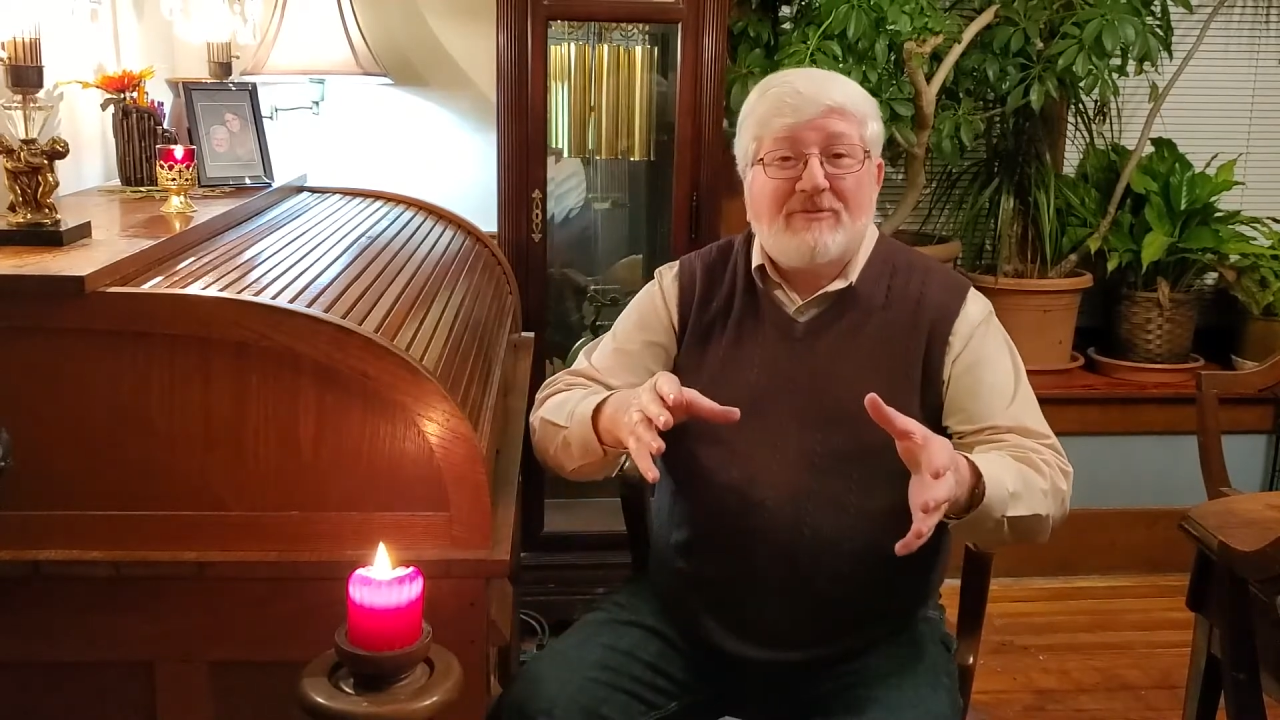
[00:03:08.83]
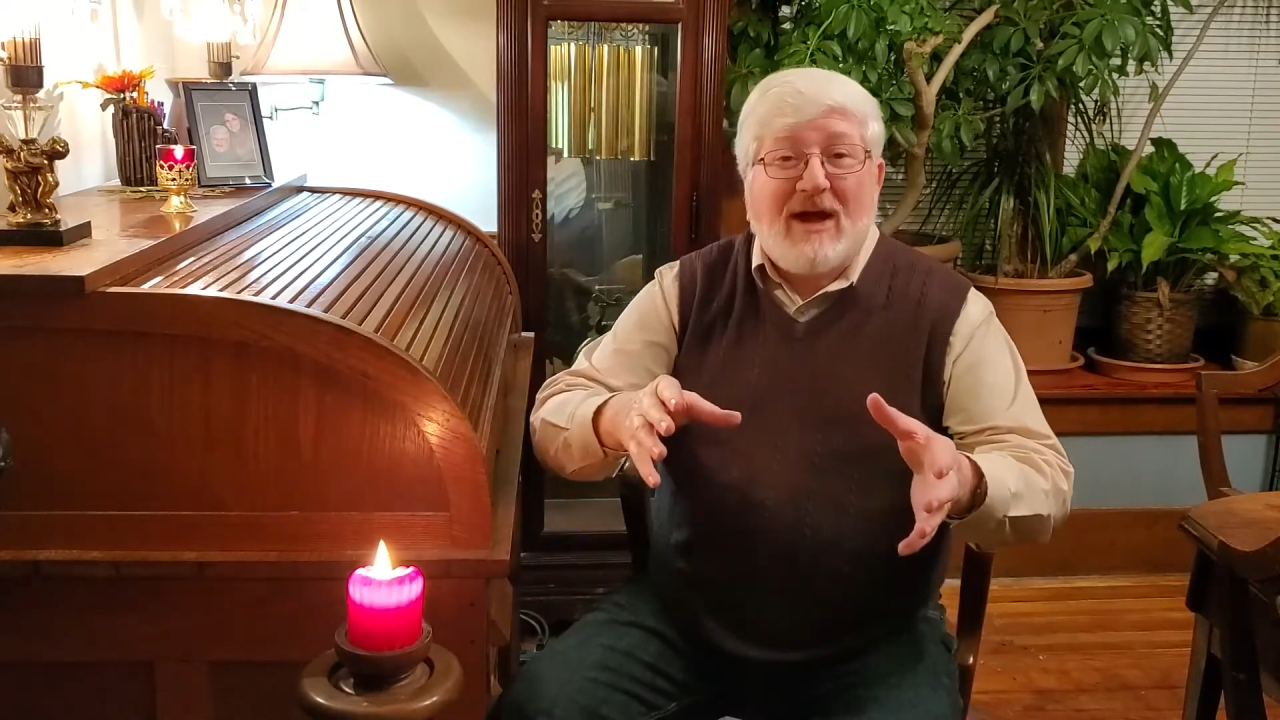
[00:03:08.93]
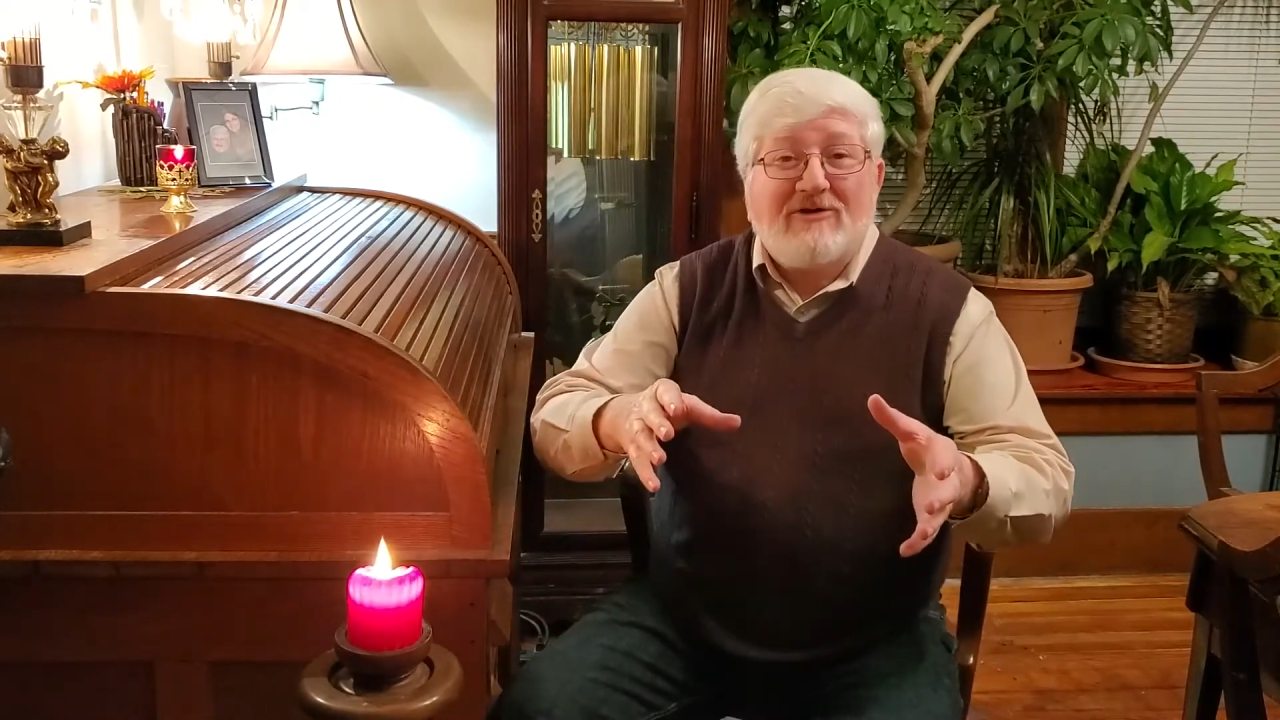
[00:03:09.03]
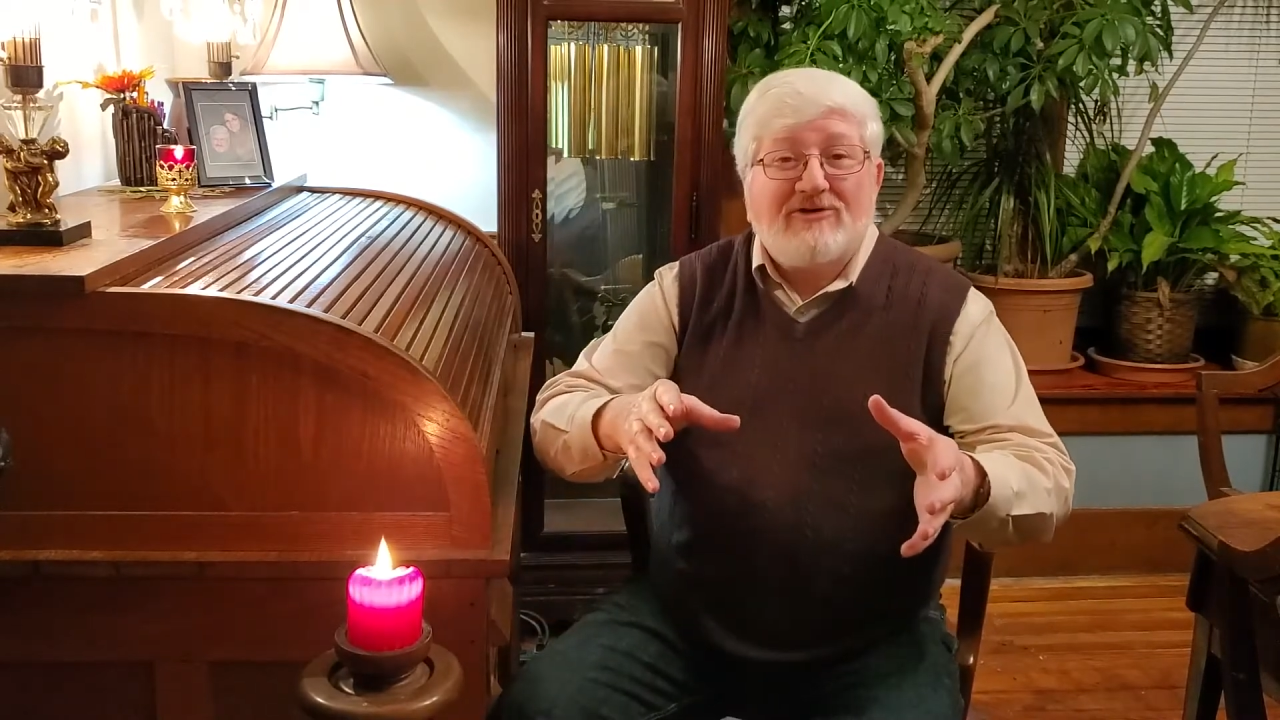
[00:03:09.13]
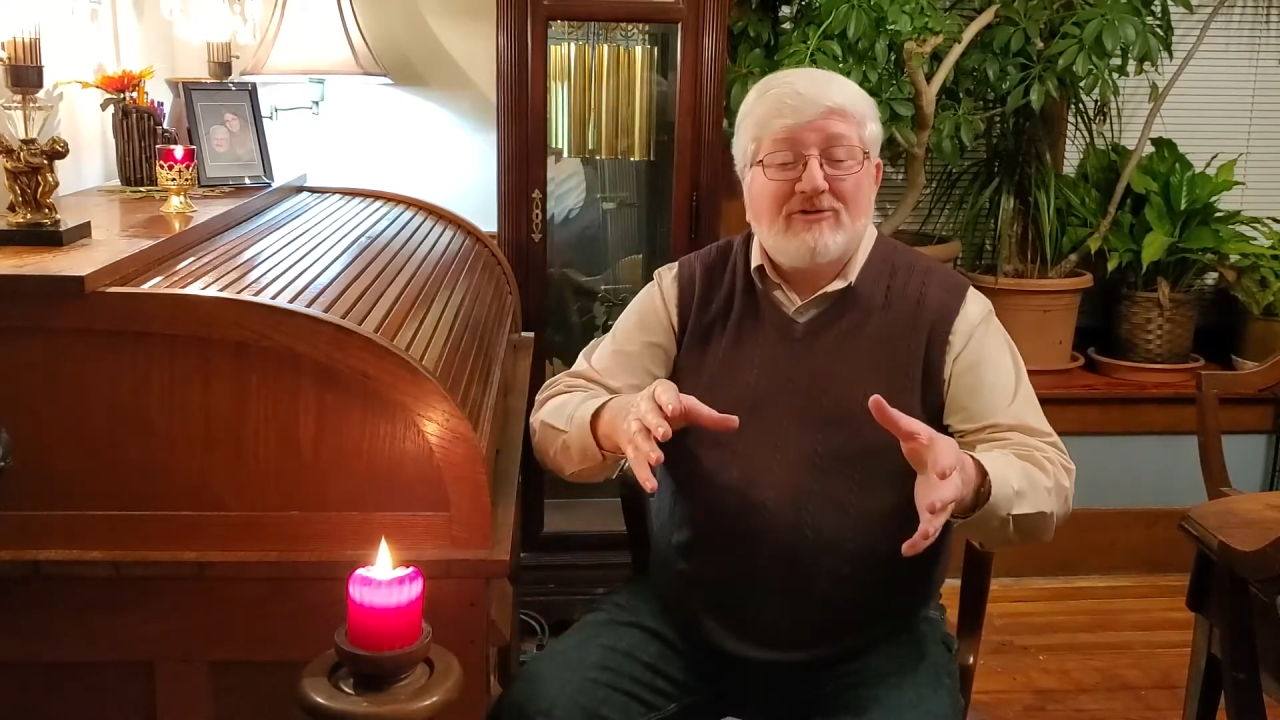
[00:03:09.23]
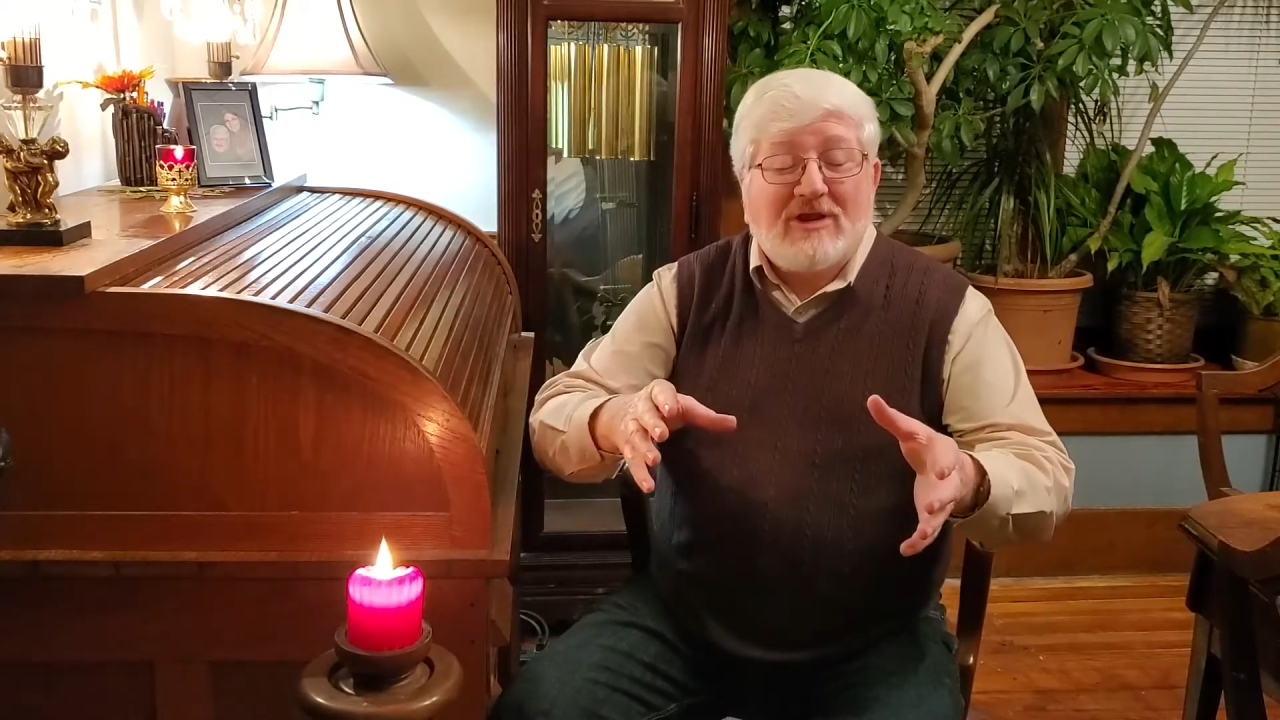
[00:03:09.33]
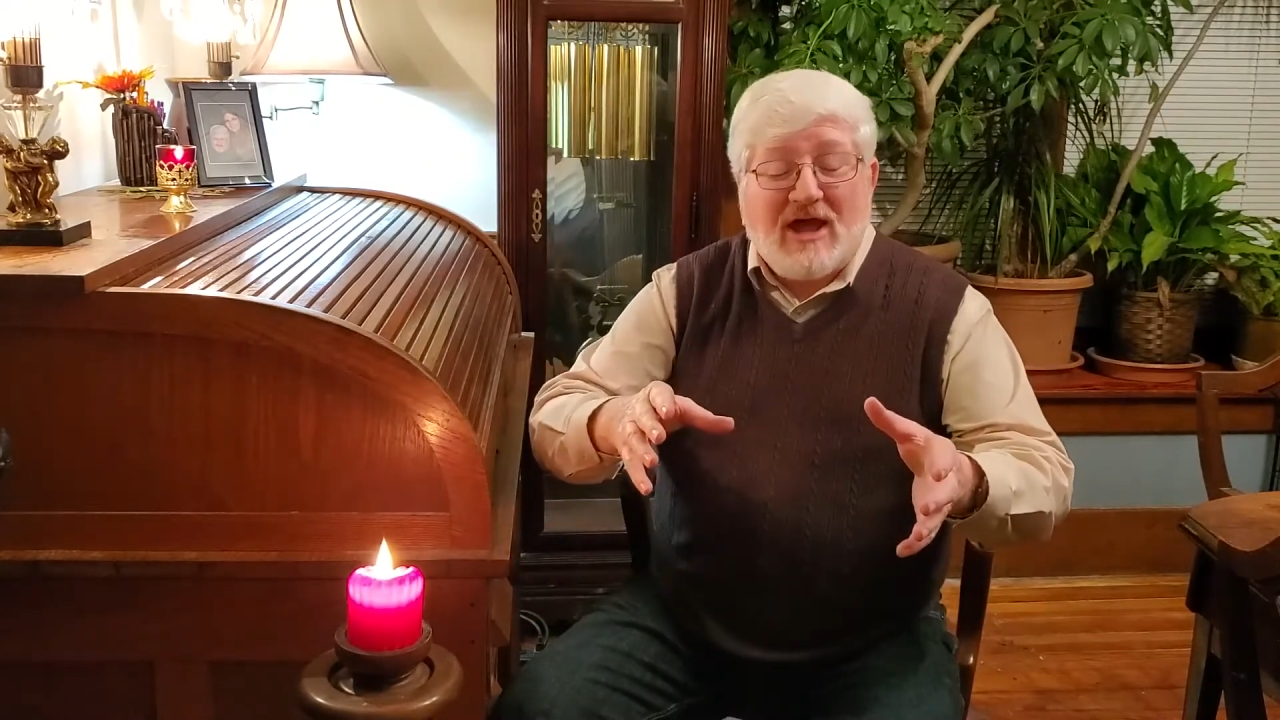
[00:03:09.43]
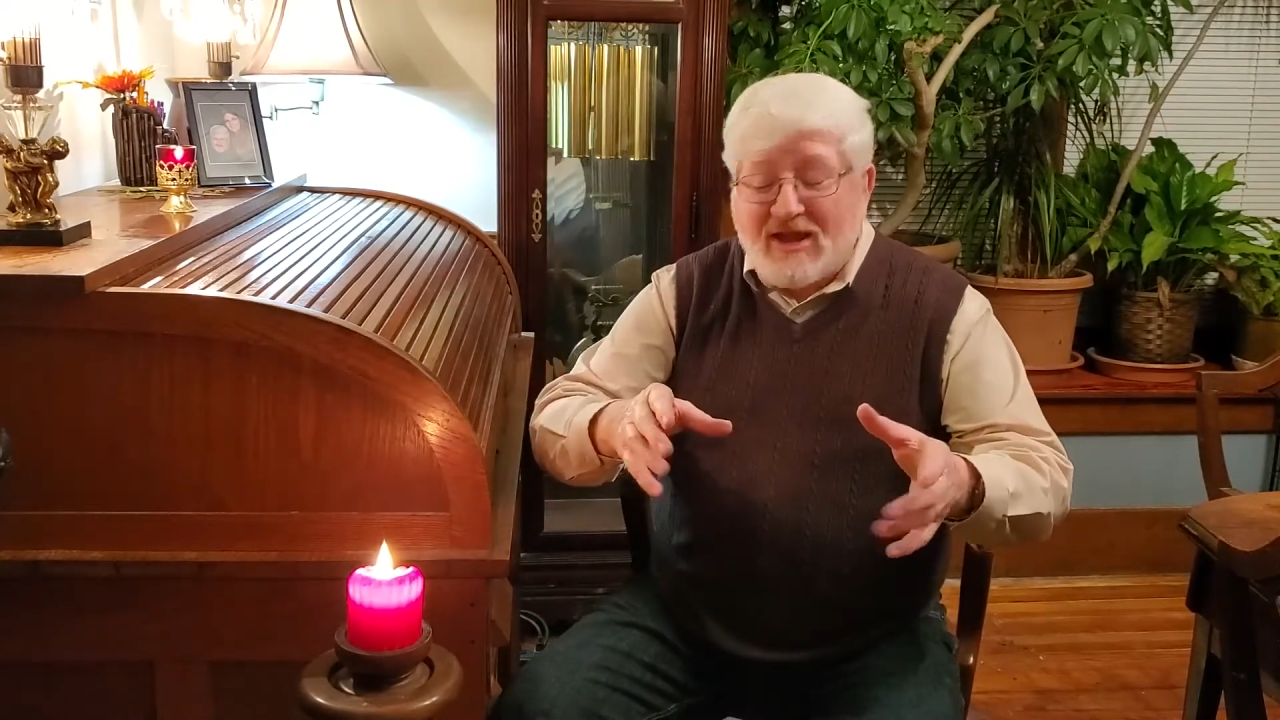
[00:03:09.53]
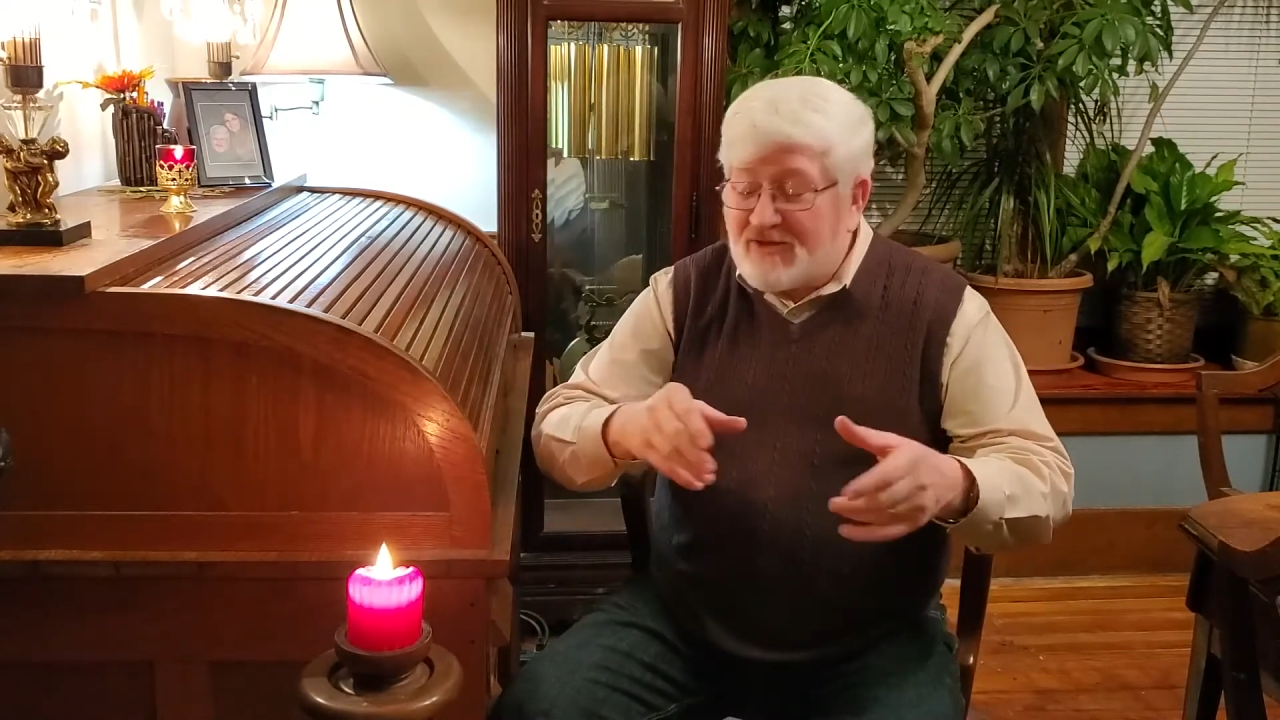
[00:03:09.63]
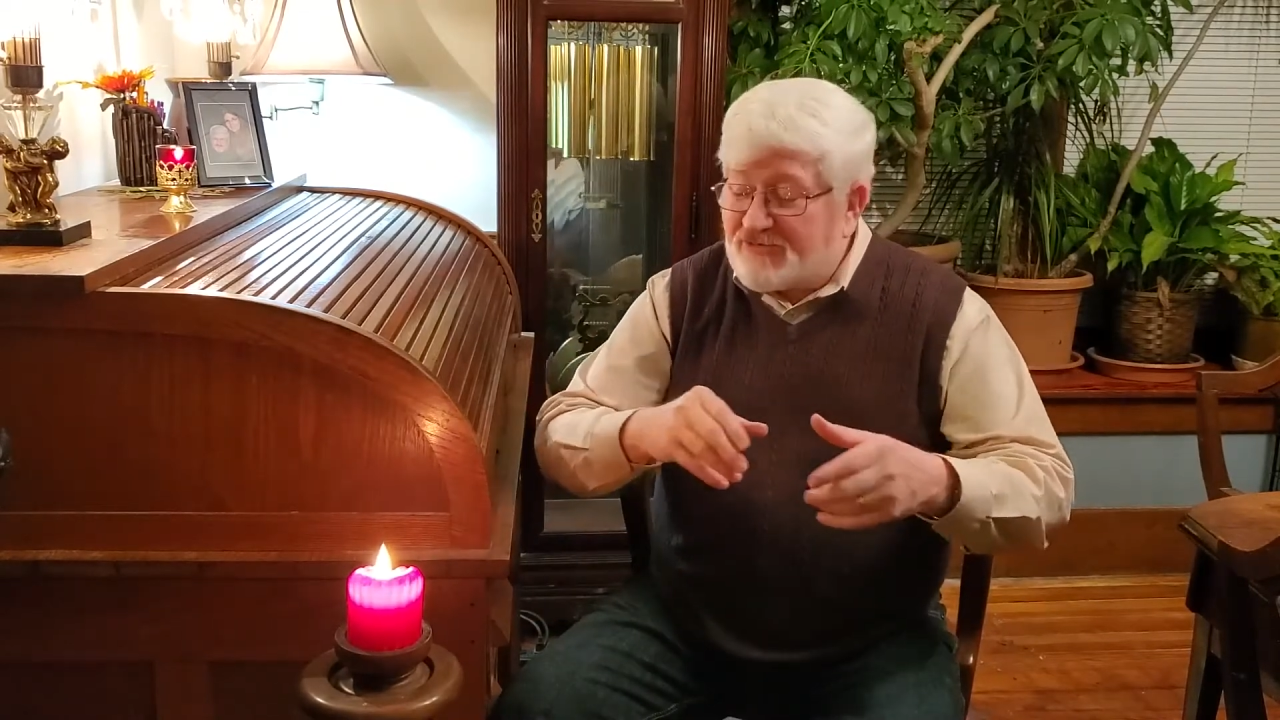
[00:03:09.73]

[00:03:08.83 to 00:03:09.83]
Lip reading: about you and I,